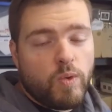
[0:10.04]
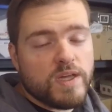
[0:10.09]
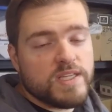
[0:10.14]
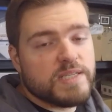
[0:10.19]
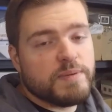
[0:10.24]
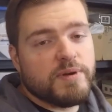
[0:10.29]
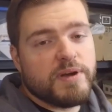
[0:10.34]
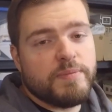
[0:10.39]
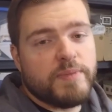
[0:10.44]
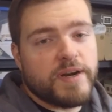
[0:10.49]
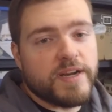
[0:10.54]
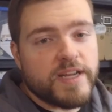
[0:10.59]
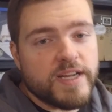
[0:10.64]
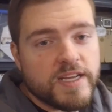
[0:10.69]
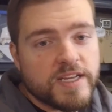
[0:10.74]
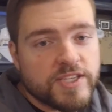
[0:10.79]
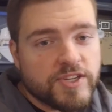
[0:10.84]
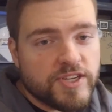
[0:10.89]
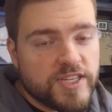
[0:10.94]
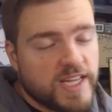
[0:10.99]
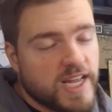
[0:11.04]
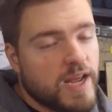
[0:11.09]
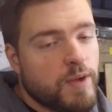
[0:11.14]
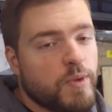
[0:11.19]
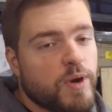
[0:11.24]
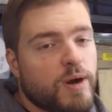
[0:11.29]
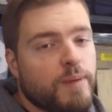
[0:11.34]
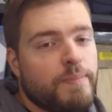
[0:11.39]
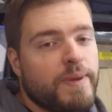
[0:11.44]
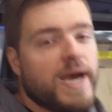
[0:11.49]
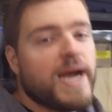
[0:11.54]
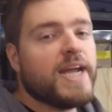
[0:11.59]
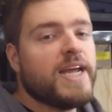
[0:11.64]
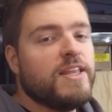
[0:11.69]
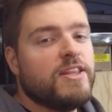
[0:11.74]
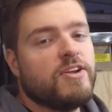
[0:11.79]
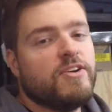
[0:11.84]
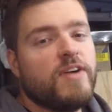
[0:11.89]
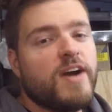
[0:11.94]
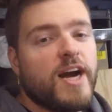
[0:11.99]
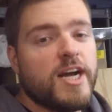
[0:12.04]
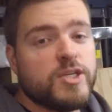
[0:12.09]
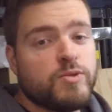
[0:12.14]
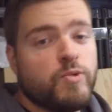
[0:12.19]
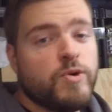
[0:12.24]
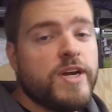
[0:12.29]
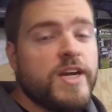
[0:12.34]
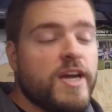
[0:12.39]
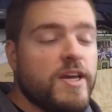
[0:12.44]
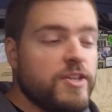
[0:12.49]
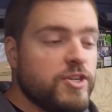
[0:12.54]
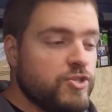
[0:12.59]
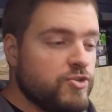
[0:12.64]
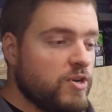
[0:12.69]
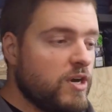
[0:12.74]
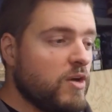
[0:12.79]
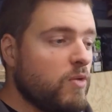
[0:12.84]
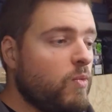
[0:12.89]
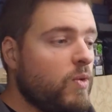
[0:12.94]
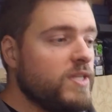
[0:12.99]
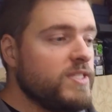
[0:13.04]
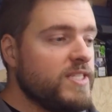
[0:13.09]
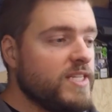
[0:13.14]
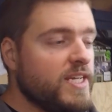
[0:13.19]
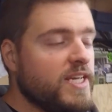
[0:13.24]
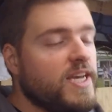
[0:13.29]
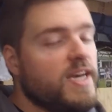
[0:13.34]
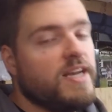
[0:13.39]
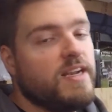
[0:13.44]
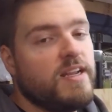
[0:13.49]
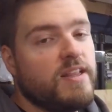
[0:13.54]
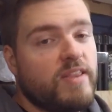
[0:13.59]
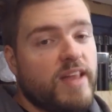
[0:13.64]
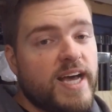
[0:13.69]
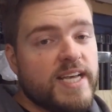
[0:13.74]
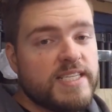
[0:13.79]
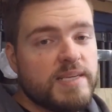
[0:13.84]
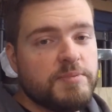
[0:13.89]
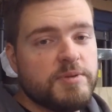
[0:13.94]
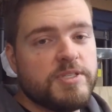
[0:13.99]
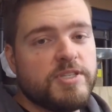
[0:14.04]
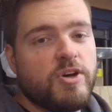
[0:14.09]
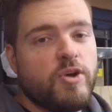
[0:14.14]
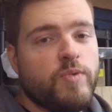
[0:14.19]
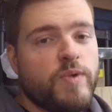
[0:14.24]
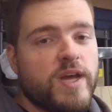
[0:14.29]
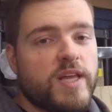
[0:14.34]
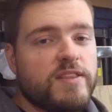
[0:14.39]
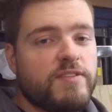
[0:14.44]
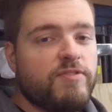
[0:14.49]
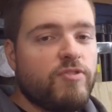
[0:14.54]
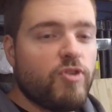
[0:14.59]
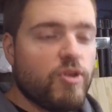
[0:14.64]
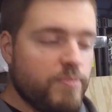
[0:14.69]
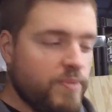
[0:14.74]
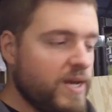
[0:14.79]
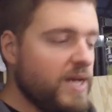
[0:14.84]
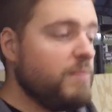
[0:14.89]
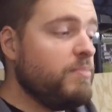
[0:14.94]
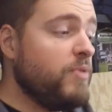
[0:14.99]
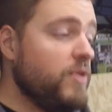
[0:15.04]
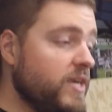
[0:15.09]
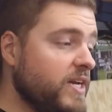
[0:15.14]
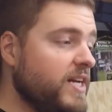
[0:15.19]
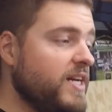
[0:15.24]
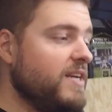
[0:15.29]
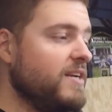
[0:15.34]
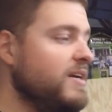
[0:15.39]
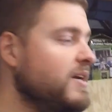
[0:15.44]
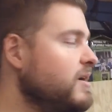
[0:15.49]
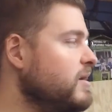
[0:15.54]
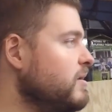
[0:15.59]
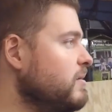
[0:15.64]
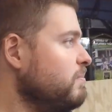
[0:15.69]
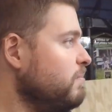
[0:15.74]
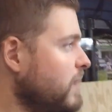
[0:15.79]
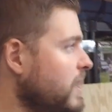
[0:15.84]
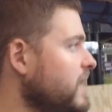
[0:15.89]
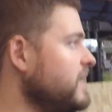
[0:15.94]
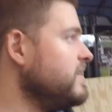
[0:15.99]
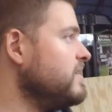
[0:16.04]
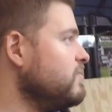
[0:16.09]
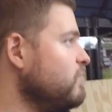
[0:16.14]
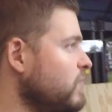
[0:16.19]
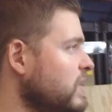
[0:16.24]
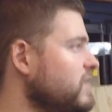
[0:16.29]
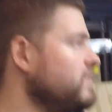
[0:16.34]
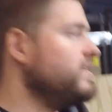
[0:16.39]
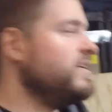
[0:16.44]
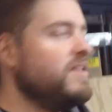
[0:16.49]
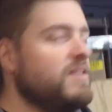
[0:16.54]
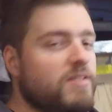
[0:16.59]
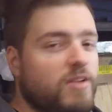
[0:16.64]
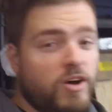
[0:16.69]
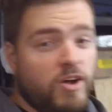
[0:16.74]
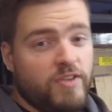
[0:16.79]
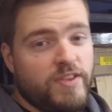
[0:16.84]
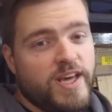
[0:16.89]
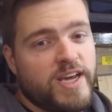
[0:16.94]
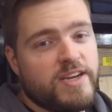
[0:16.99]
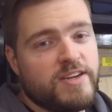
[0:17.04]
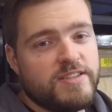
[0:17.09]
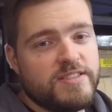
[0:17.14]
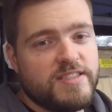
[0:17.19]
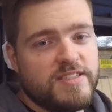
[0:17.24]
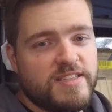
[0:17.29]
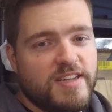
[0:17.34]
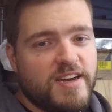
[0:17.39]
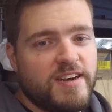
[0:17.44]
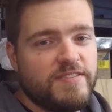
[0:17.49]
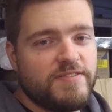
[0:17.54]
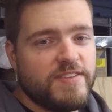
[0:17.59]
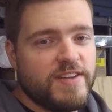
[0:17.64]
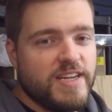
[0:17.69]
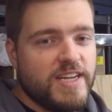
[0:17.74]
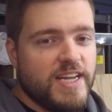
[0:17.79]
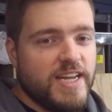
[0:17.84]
What's up, everybody? So today we are back in the garage working on the truck once again. Last episode we got the floor pan put in, bonded, welded, all that good stuff.